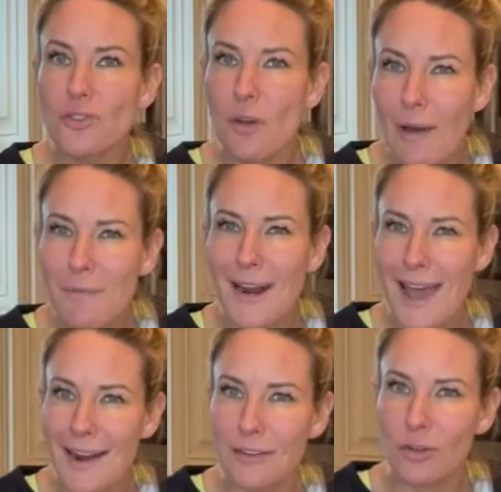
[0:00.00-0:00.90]
I'm gonna
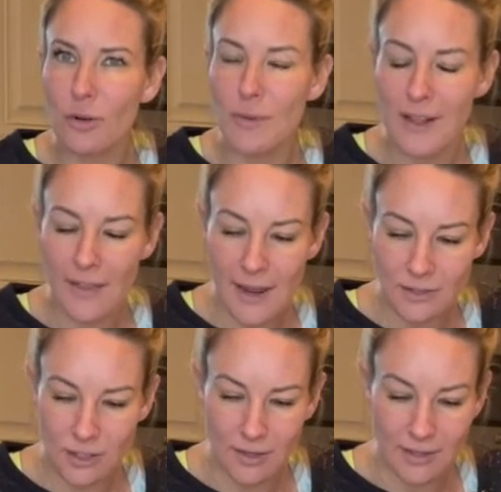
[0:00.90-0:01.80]
add a little bit of that
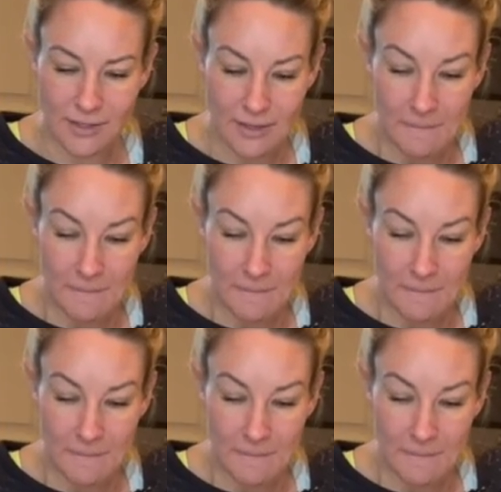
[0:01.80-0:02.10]
to this.